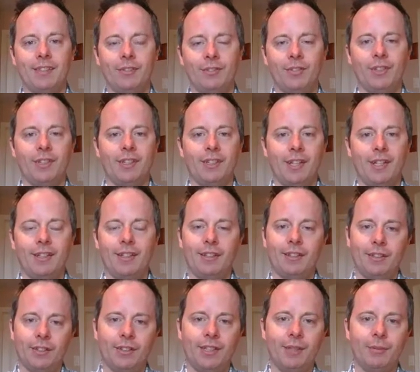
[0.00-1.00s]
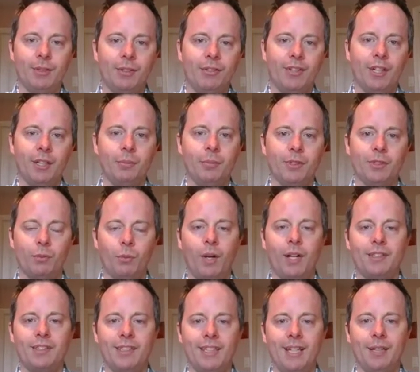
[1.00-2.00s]
If you're any Ethereum developers
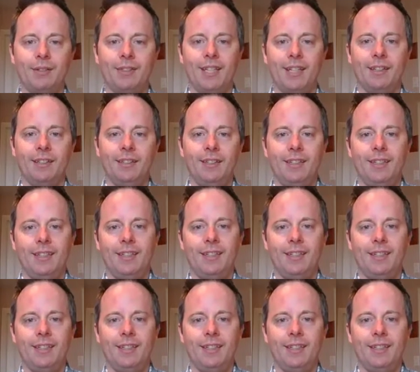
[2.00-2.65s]
watching out there,